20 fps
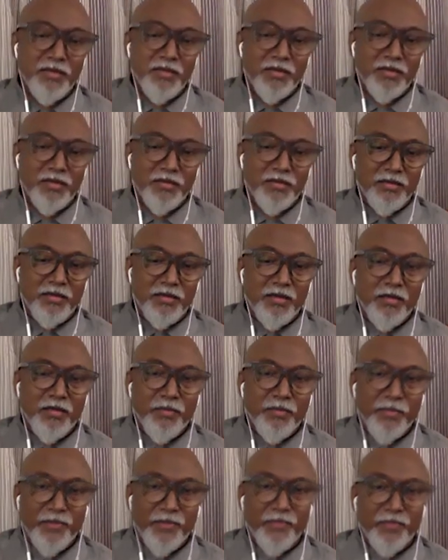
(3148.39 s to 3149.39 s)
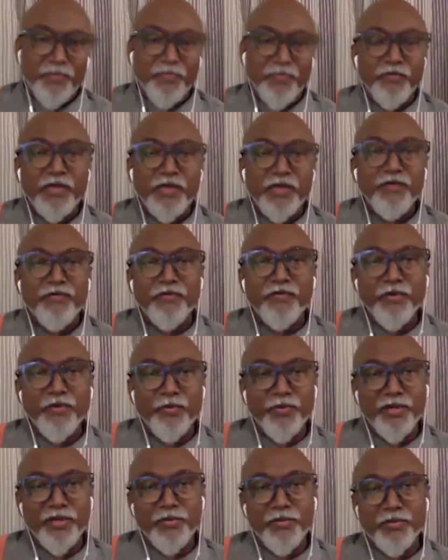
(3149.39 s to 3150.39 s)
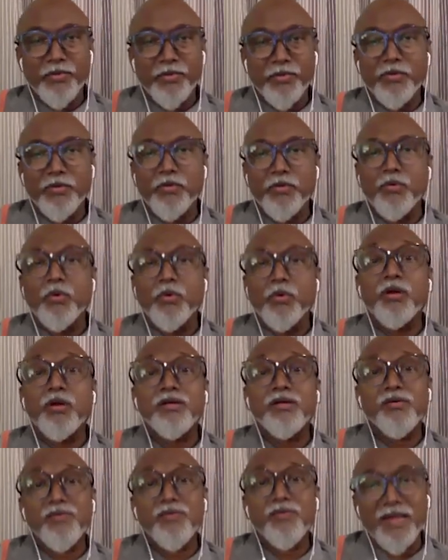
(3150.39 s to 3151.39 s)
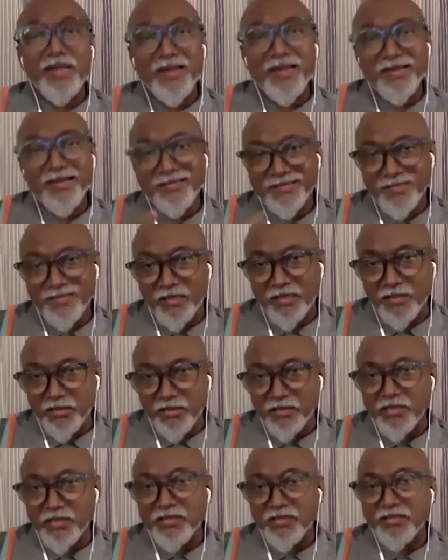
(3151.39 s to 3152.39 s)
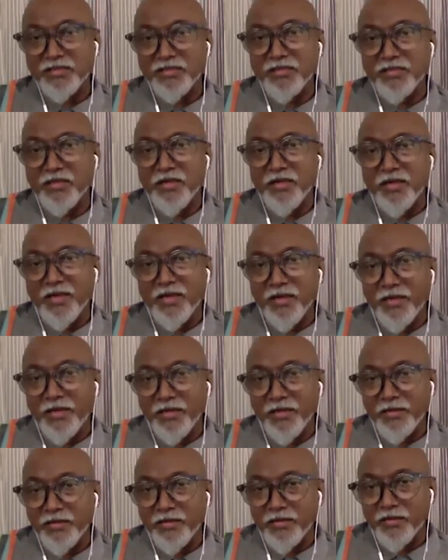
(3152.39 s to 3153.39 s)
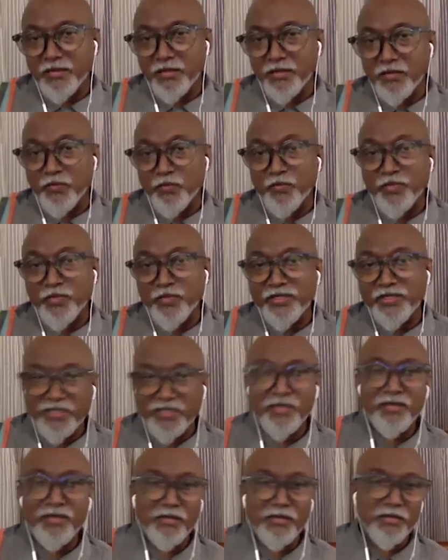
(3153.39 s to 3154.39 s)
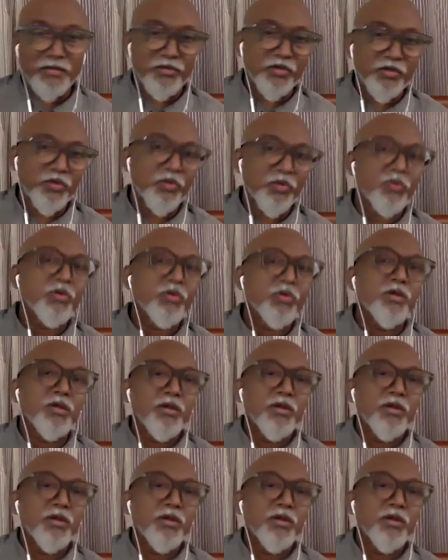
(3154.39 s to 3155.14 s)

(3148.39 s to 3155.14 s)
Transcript: uh, there are people, very few people who are really generous and uh, vision to